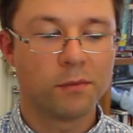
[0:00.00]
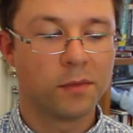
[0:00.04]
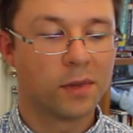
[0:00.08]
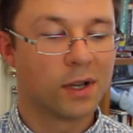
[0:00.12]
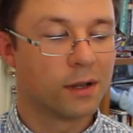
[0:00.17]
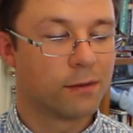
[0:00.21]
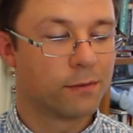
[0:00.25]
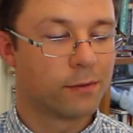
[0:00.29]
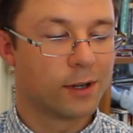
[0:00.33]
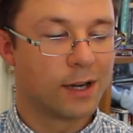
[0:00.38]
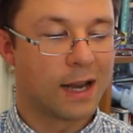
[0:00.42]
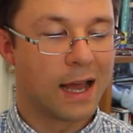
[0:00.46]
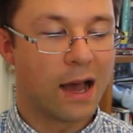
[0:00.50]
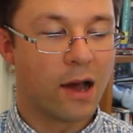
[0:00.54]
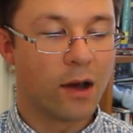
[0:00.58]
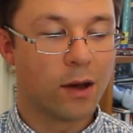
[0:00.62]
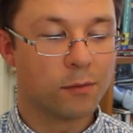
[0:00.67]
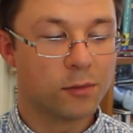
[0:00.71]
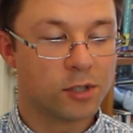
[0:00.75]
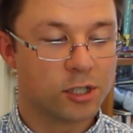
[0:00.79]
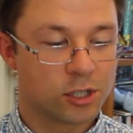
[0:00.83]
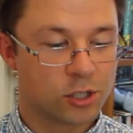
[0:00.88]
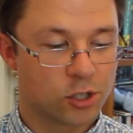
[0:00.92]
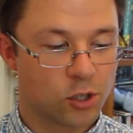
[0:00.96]
but for now
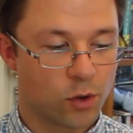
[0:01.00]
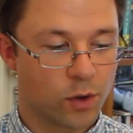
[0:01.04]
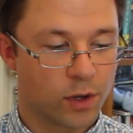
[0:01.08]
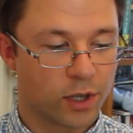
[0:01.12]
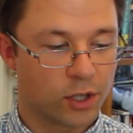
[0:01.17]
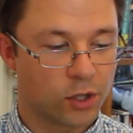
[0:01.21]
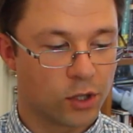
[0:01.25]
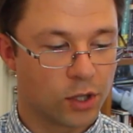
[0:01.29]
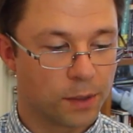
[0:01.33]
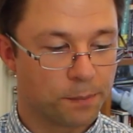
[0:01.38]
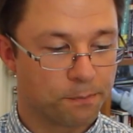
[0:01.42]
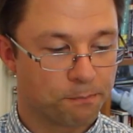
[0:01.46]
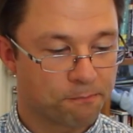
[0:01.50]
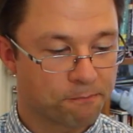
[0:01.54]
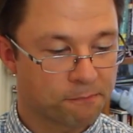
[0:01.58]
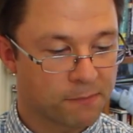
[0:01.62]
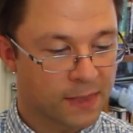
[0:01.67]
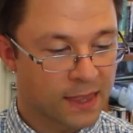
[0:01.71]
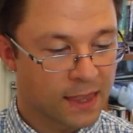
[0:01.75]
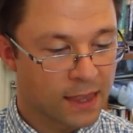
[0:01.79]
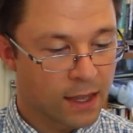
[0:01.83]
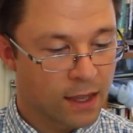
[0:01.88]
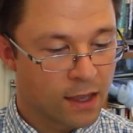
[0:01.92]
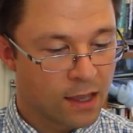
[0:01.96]
I'm just showing you.
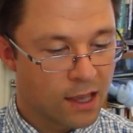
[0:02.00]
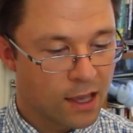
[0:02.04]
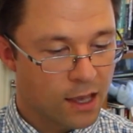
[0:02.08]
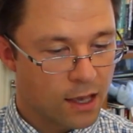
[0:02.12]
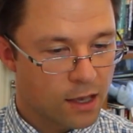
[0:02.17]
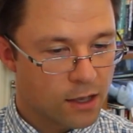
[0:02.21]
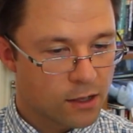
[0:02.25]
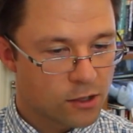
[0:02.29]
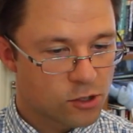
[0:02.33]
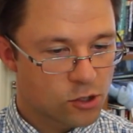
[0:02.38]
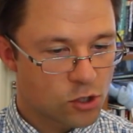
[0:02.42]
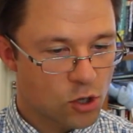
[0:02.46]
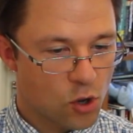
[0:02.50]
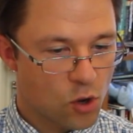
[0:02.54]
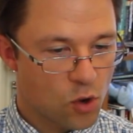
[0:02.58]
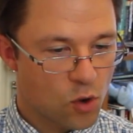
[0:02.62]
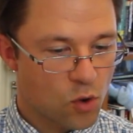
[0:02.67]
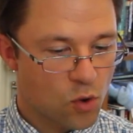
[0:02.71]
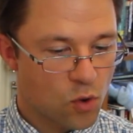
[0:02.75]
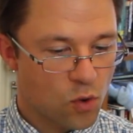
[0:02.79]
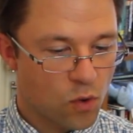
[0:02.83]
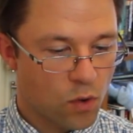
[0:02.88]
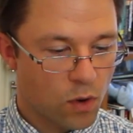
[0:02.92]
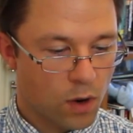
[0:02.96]

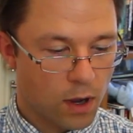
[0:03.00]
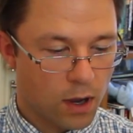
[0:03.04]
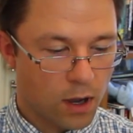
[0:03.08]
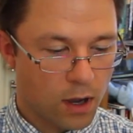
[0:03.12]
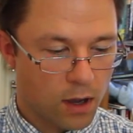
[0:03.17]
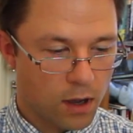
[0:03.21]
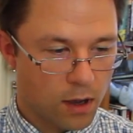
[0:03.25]
So